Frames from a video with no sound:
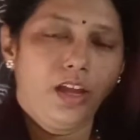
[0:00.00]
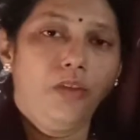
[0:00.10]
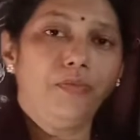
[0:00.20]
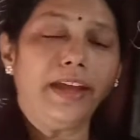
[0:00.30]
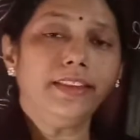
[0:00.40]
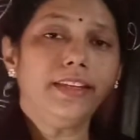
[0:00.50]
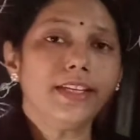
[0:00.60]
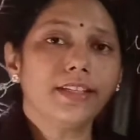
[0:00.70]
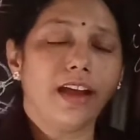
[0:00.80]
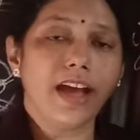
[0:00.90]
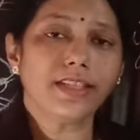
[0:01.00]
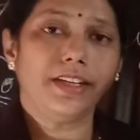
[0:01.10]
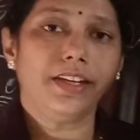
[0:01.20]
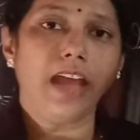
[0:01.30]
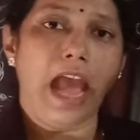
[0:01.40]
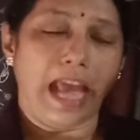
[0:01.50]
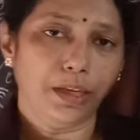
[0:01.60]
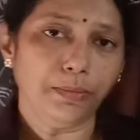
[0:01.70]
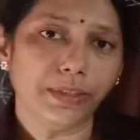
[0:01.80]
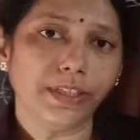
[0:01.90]
When these grass-eating
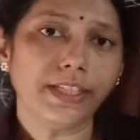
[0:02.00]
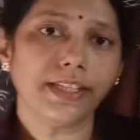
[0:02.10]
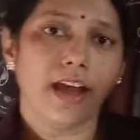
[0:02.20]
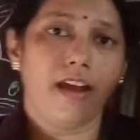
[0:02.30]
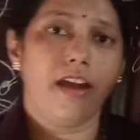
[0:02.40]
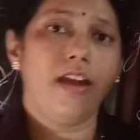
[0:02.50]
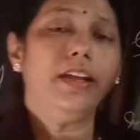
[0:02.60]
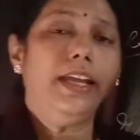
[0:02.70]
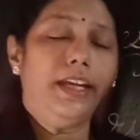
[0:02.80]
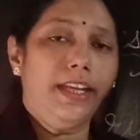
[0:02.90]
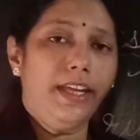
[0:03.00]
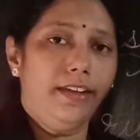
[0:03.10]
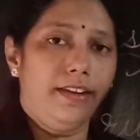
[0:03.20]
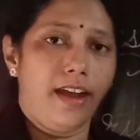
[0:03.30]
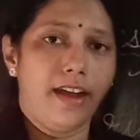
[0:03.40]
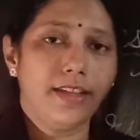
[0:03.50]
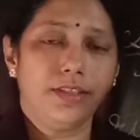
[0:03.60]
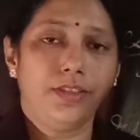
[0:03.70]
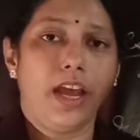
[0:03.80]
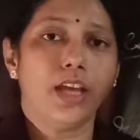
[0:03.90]
animals are eating grass,
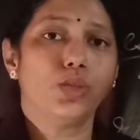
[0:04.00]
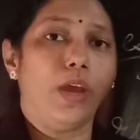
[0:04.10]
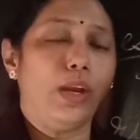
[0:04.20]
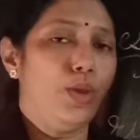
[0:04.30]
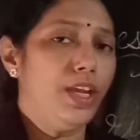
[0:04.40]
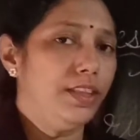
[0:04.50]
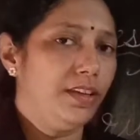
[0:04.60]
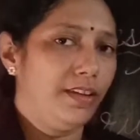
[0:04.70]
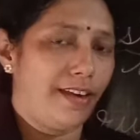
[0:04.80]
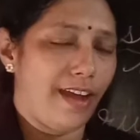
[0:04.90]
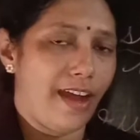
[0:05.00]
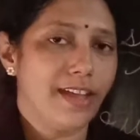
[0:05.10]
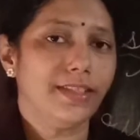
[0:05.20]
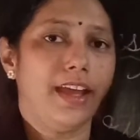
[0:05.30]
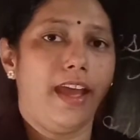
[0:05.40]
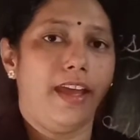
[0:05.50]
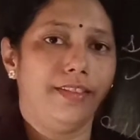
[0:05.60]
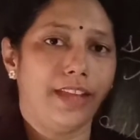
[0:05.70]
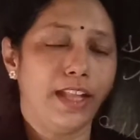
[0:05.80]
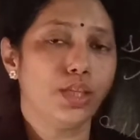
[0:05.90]
they are swallowing the grass
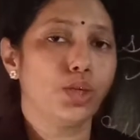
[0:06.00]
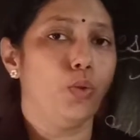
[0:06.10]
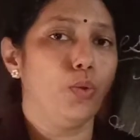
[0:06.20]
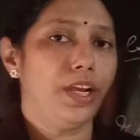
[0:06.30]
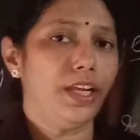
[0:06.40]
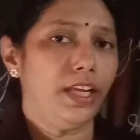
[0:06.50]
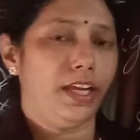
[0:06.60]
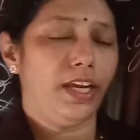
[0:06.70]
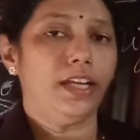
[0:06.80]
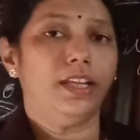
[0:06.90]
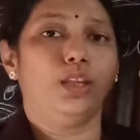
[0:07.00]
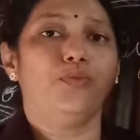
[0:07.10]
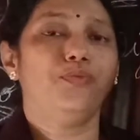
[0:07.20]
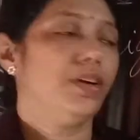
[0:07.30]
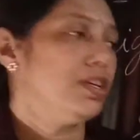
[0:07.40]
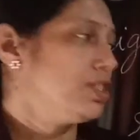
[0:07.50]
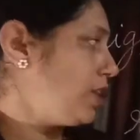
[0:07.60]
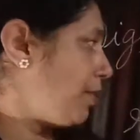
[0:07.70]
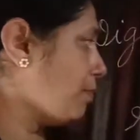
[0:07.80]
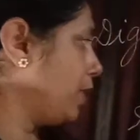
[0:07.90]
and then storing it in the first
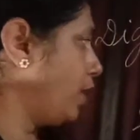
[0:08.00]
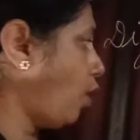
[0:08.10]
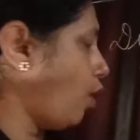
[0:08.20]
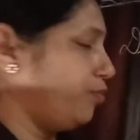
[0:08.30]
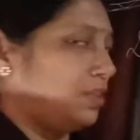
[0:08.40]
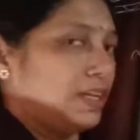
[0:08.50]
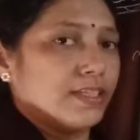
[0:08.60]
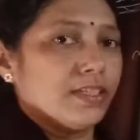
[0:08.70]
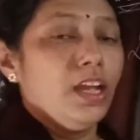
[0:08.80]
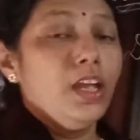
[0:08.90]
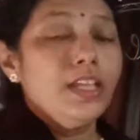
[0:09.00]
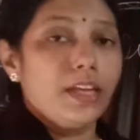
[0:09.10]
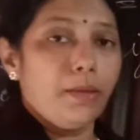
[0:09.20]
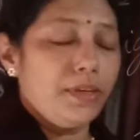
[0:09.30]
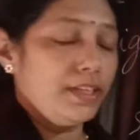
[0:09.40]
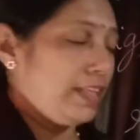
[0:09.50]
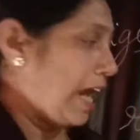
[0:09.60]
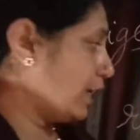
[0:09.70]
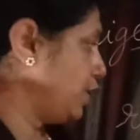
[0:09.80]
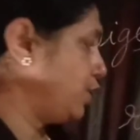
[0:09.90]
chamber of the stomach,
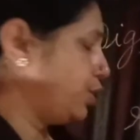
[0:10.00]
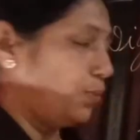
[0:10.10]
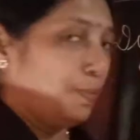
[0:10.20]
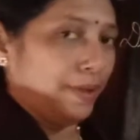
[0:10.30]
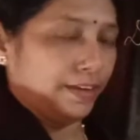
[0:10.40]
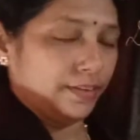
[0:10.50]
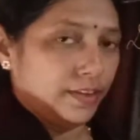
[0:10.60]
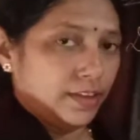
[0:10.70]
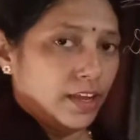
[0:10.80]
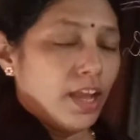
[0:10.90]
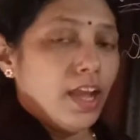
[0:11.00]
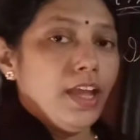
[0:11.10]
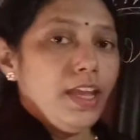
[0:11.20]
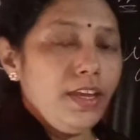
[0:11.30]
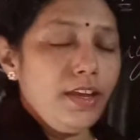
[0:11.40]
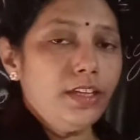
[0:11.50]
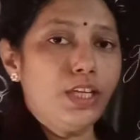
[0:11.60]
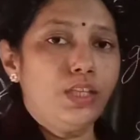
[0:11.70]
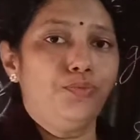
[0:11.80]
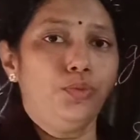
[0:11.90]
that is rumen. Here
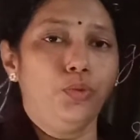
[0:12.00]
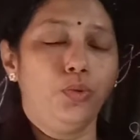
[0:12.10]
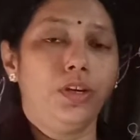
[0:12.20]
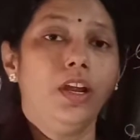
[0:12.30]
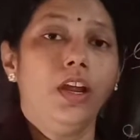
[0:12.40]
this food